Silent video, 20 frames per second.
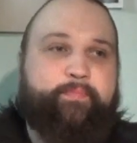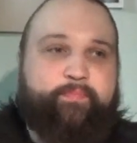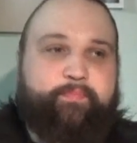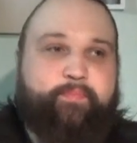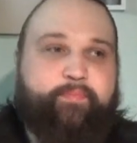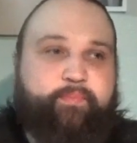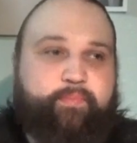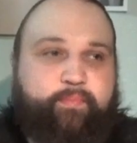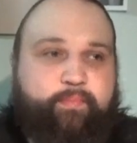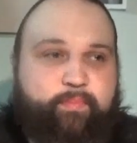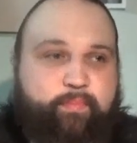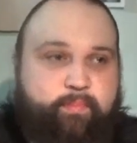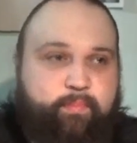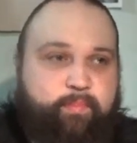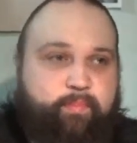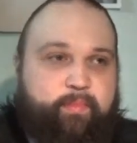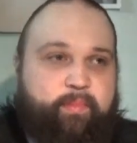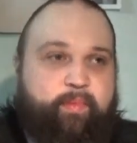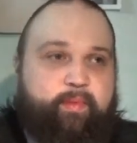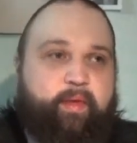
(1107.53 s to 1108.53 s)
Um,
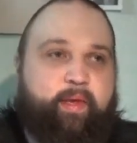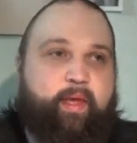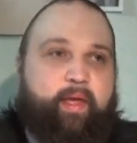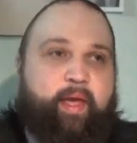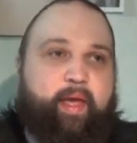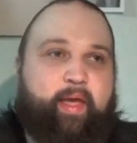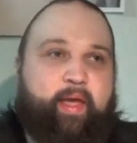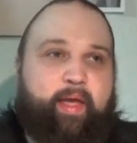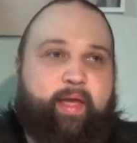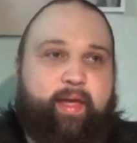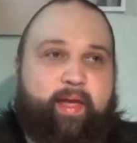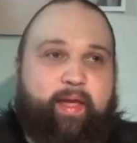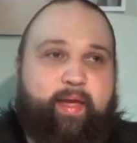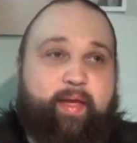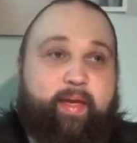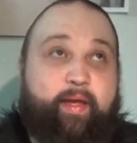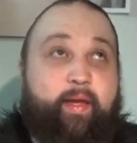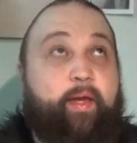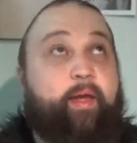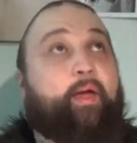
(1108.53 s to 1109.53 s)

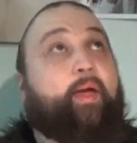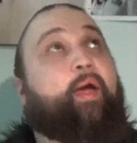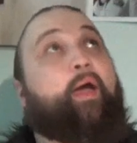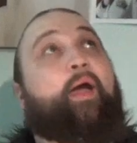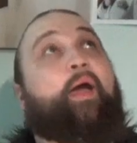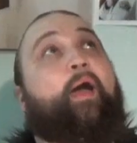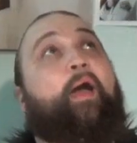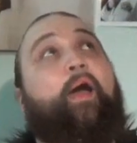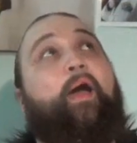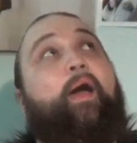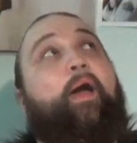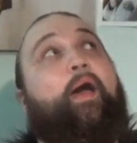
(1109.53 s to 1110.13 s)
I'm not gonna